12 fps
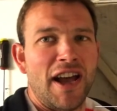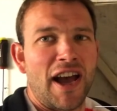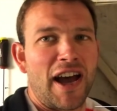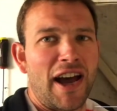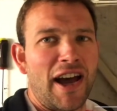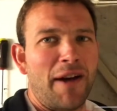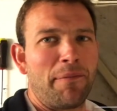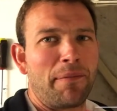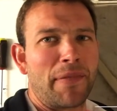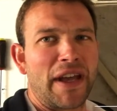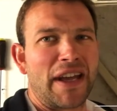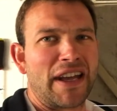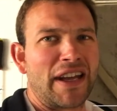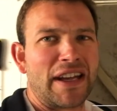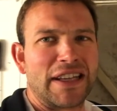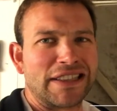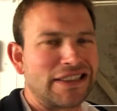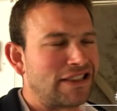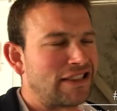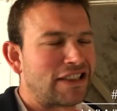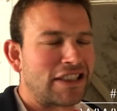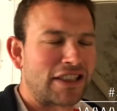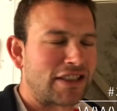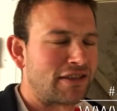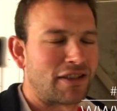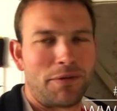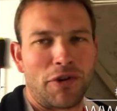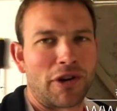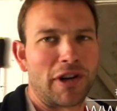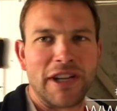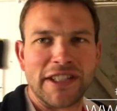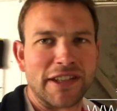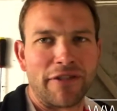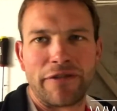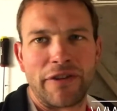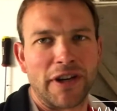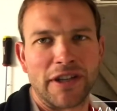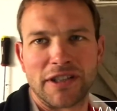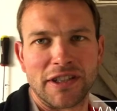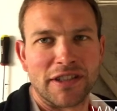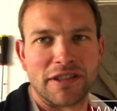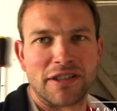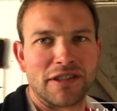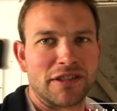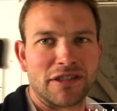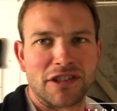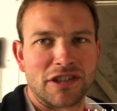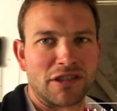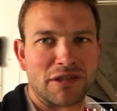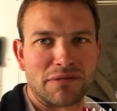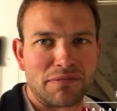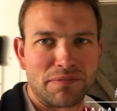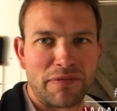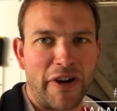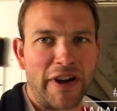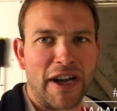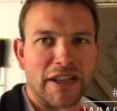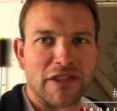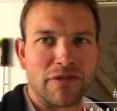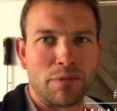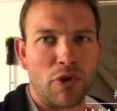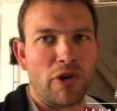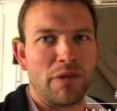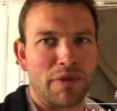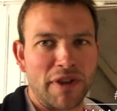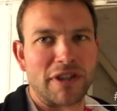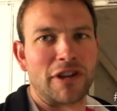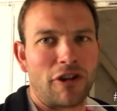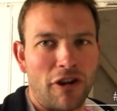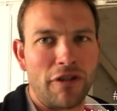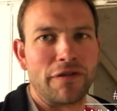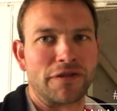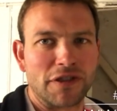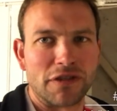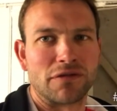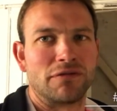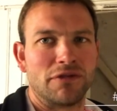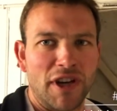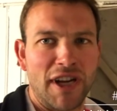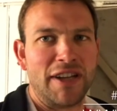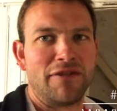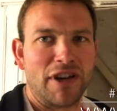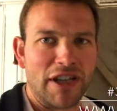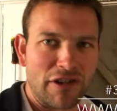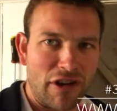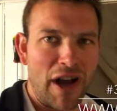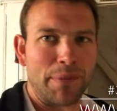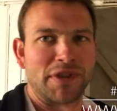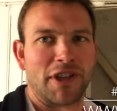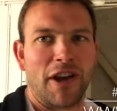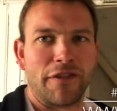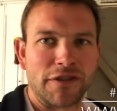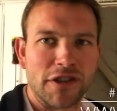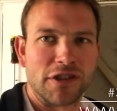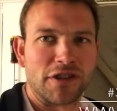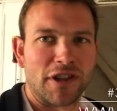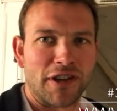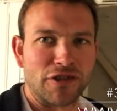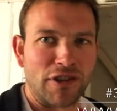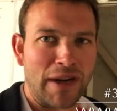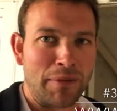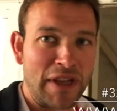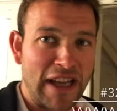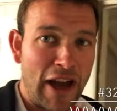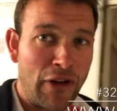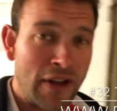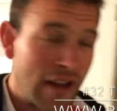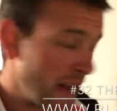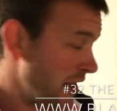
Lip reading: I'm not going to list everything because it's just very negative and boring. But there's a lot of just really crap stuff, just kind of dragging me down.